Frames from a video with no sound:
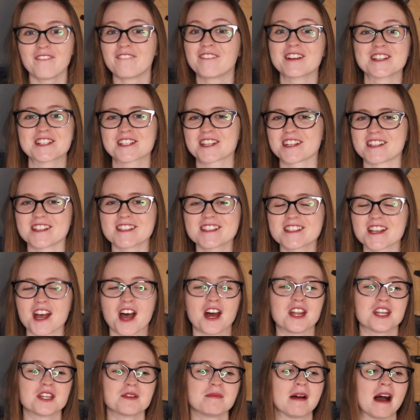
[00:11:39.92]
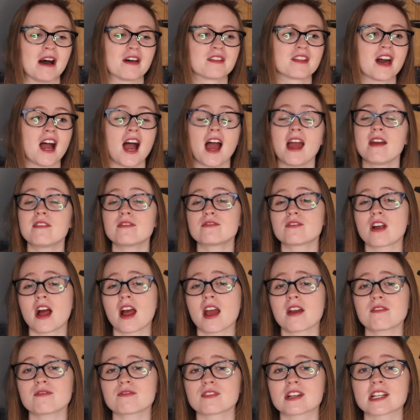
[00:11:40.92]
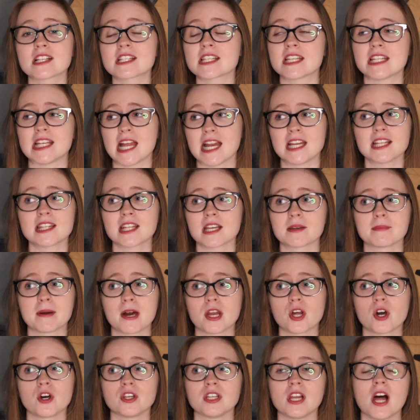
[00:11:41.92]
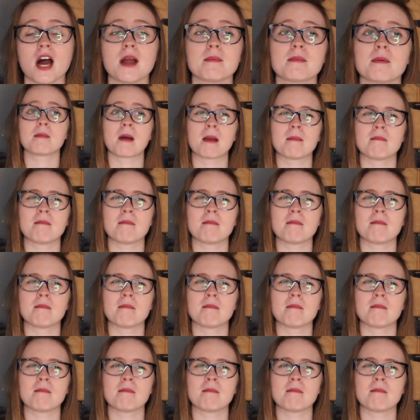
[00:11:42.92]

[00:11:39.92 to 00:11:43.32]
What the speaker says: was concerned about that. I haven't really seen anything about it online, but